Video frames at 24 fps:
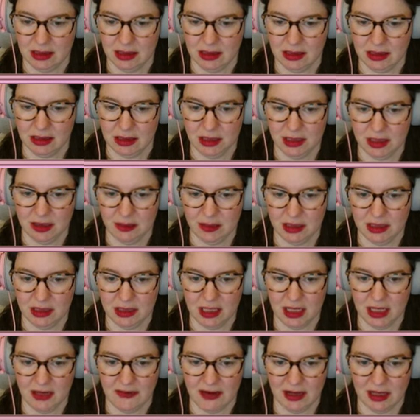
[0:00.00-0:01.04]
To go
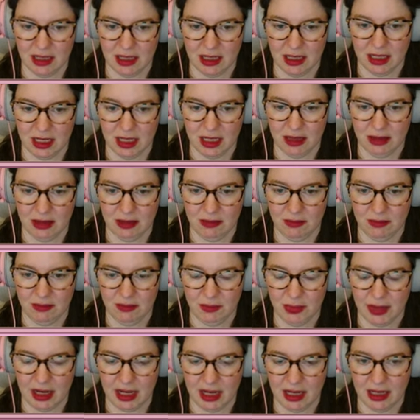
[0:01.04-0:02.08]
see if I can get them
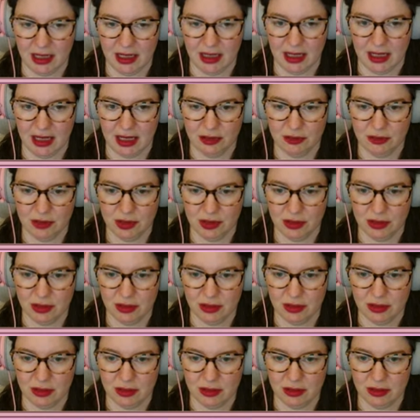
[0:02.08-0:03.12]
behind the house or not.